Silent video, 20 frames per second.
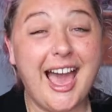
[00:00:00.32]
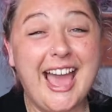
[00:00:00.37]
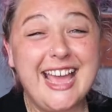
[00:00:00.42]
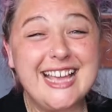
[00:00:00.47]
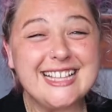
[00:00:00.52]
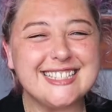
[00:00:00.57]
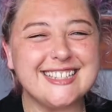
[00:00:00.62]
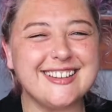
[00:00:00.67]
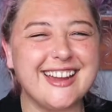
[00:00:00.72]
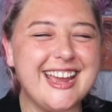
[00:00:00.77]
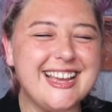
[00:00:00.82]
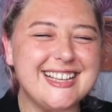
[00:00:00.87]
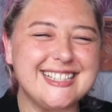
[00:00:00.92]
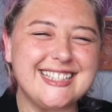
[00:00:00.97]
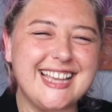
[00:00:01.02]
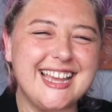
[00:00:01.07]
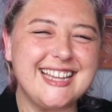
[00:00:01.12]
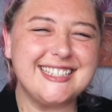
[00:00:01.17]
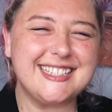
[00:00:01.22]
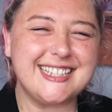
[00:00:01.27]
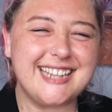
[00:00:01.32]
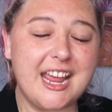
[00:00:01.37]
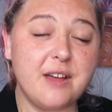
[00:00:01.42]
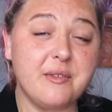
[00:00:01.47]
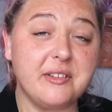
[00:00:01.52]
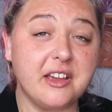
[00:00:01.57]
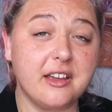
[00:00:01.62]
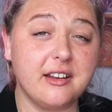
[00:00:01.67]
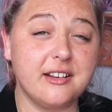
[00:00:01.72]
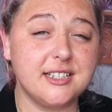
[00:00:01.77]
Hi, it's Grace, and
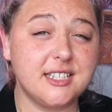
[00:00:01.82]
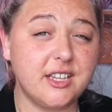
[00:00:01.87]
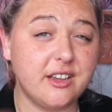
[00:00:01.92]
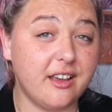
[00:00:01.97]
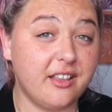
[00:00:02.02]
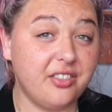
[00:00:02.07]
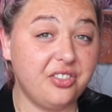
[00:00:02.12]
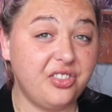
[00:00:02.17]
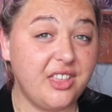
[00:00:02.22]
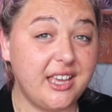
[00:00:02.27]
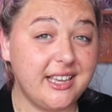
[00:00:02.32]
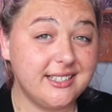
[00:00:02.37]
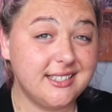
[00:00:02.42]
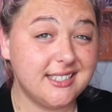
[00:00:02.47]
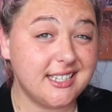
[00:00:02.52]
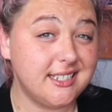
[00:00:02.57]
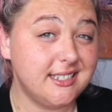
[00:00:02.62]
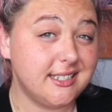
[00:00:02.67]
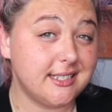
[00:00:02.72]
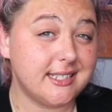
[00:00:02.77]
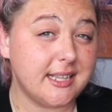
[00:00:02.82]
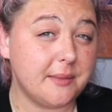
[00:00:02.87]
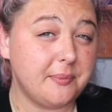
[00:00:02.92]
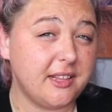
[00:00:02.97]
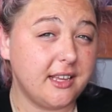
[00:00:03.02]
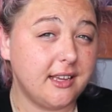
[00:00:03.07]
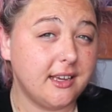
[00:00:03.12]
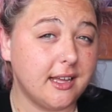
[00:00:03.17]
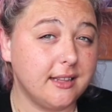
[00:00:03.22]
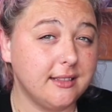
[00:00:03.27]
today we're going to turn this into
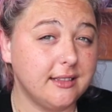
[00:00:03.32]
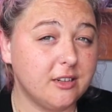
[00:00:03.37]
something a